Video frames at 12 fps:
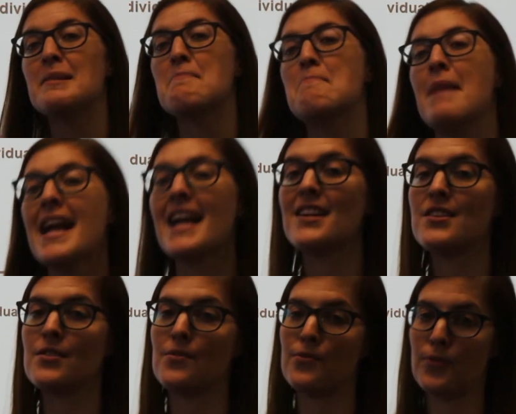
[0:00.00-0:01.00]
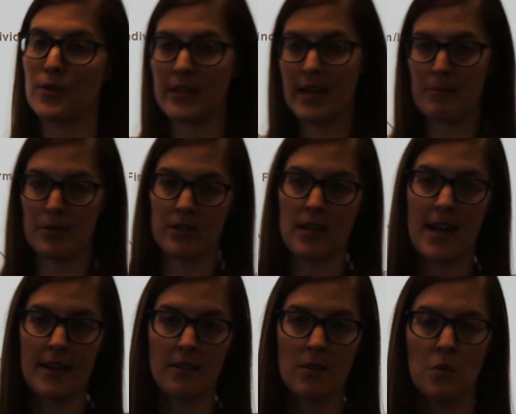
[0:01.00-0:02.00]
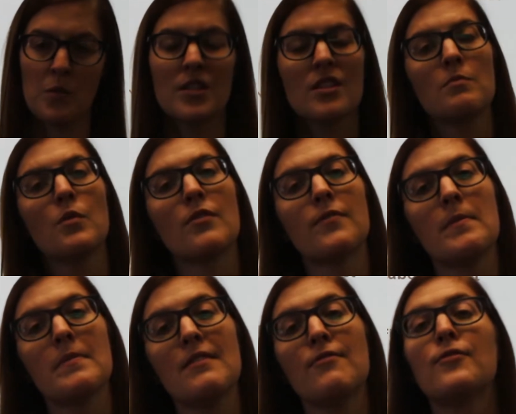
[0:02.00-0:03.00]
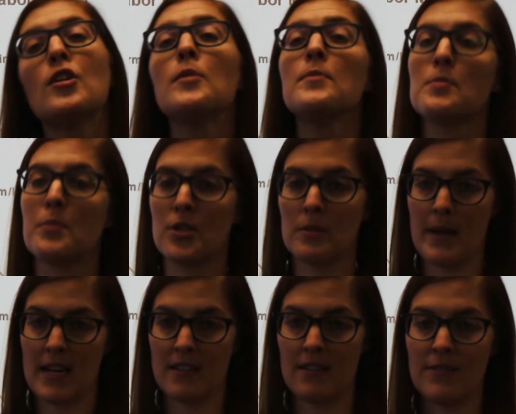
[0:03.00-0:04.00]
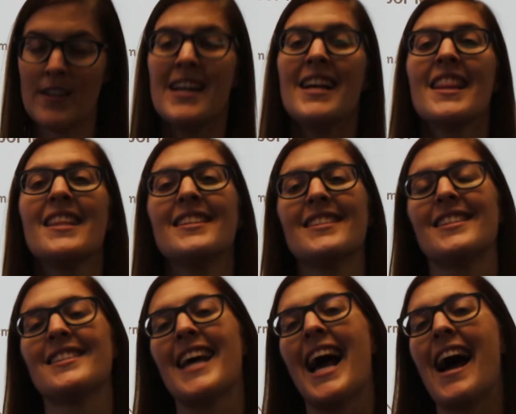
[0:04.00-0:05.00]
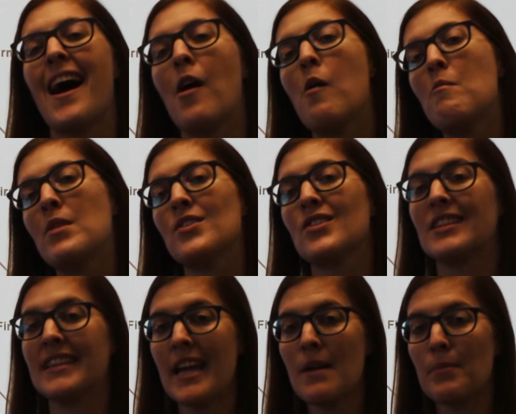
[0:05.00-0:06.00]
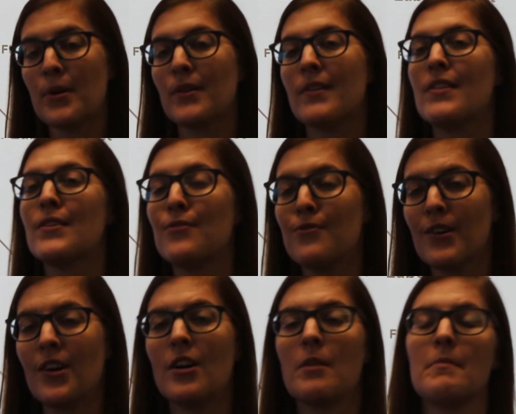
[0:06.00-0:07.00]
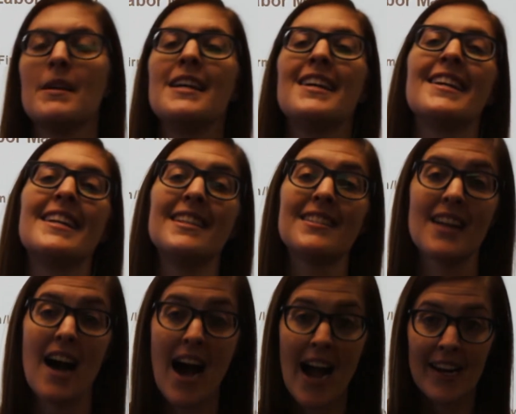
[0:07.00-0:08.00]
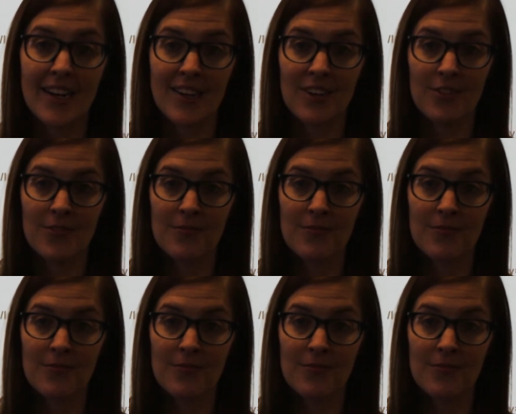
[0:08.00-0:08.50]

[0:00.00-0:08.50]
demand for labor line, which is more from the firm's perspective. This is how much labor the firm needs to hire.